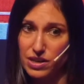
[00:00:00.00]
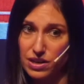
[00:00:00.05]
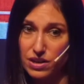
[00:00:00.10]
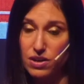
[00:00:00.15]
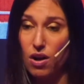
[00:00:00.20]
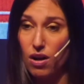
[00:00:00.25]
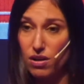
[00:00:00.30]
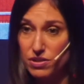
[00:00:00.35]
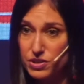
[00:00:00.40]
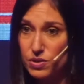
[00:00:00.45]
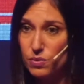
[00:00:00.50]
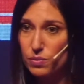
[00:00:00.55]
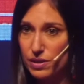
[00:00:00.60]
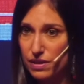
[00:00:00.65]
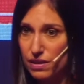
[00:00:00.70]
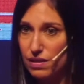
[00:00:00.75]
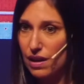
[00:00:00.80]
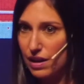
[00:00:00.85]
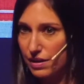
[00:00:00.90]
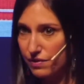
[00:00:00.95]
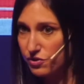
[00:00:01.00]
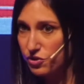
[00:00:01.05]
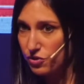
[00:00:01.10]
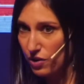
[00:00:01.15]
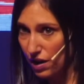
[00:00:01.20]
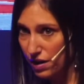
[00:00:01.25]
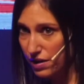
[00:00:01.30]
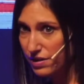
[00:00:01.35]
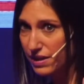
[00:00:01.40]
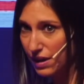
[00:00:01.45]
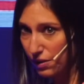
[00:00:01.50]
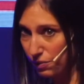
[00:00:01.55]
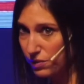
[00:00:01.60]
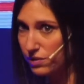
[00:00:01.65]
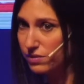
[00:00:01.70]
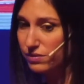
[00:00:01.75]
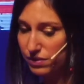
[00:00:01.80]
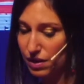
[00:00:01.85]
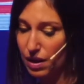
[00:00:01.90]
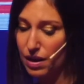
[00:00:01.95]
and also with a lot of drugs, I will
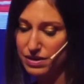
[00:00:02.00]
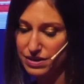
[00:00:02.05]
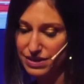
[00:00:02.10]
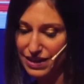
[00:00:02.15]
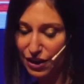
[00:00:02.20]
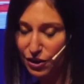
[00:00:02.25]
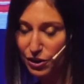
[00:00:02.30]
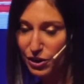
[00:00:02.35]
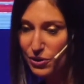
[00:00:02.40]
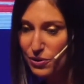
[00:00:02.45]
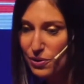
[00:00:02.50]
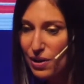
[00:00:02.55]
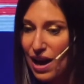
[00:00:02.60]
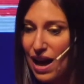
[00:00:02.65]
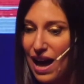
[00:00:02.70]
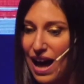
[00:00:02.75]
tell you,